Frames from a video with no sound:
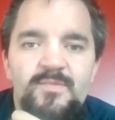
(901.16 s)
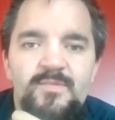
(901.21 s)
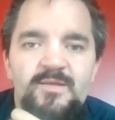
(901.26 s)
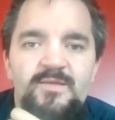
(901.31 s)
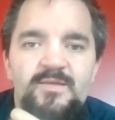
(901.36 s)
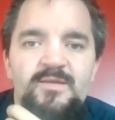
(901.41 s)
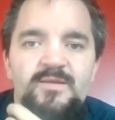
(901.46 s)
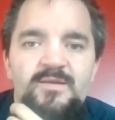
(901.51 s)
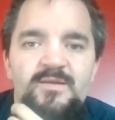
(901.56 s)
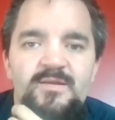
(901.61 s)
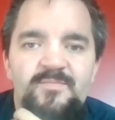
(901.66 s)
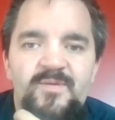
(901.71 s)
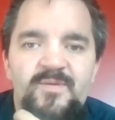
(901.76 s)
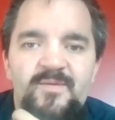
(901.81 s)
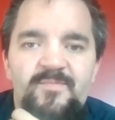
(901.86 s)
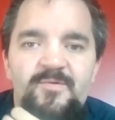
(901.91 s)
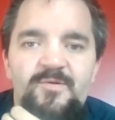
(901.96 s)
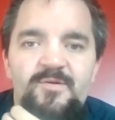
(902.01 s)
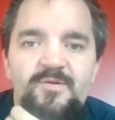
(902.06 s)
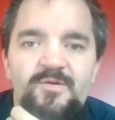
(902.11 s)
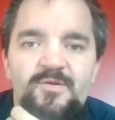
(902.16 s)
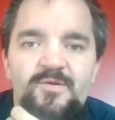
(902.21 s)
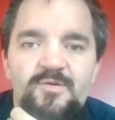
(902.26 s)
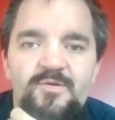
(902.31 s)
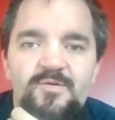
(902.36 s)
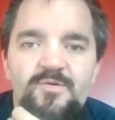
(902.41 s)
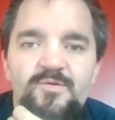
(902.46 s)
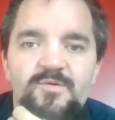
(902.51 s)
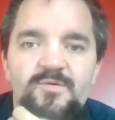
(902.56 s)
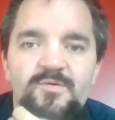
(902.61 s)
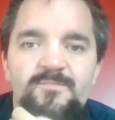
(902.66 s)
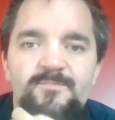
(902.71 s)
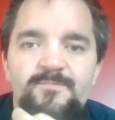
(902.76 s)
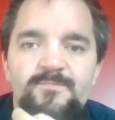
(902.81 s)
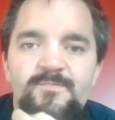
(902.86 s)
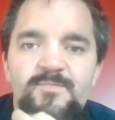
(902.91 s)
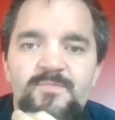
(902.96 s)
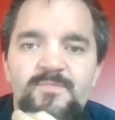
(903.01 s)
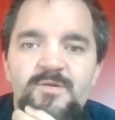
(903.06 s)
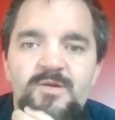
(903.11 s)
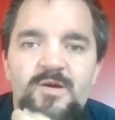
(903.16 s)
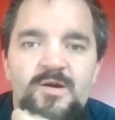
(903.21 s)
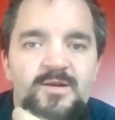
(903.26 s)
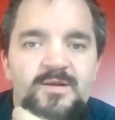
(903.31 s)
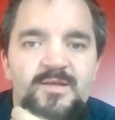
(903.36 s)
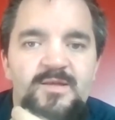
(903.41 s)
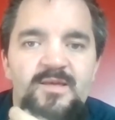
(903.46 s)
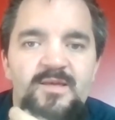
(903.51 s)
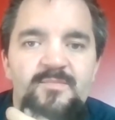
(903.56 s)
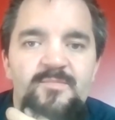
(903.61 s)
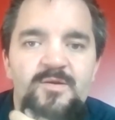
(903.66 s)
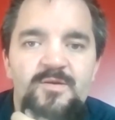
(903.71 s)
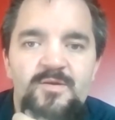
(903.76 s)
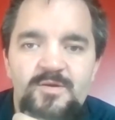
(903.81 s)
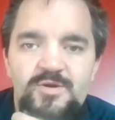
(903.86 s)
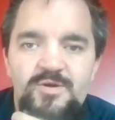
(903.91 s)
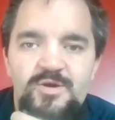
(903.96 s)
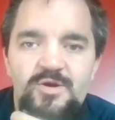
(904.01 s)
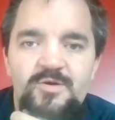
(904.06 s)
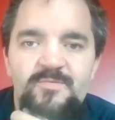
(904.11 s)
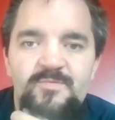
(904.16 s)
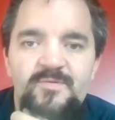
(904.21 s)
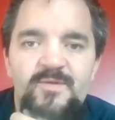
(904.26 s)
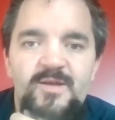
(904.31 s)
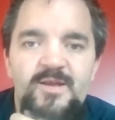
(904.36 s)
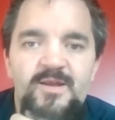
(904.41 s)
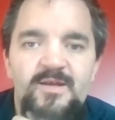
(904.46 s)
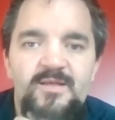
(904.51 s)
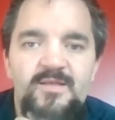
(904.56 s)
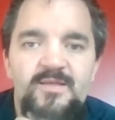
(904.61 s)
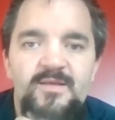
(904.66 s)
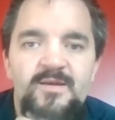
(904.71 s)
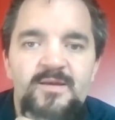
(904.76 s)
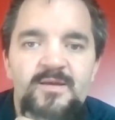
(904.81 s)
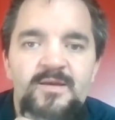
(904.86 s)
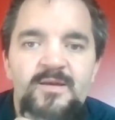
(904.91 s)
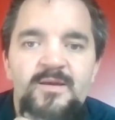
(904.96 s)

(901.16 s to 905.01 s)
listen to the people who talk to them and who show up at meetings.